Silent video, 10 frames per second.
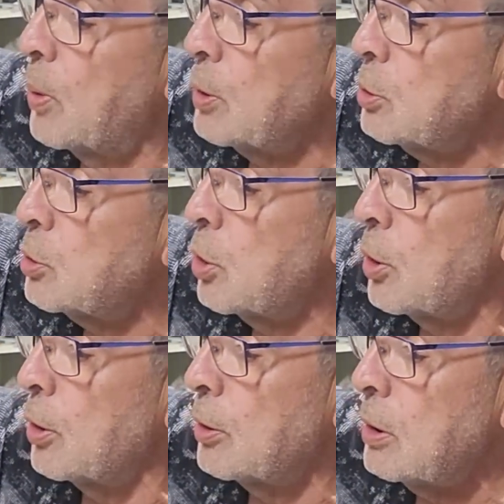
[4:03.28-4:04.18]
one
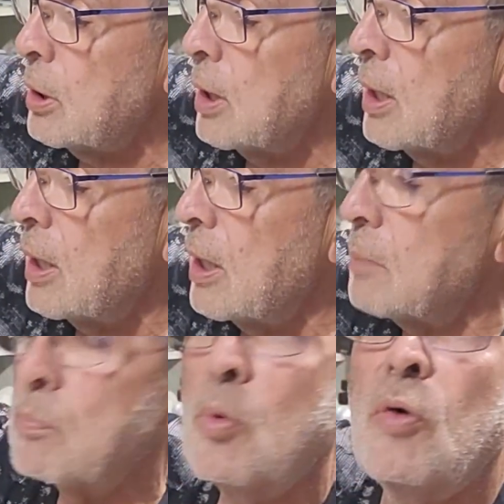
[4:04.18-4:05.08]
turn
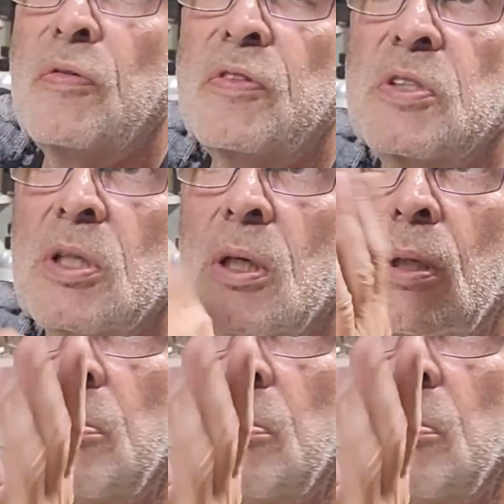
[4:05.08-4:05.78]
it moves uh,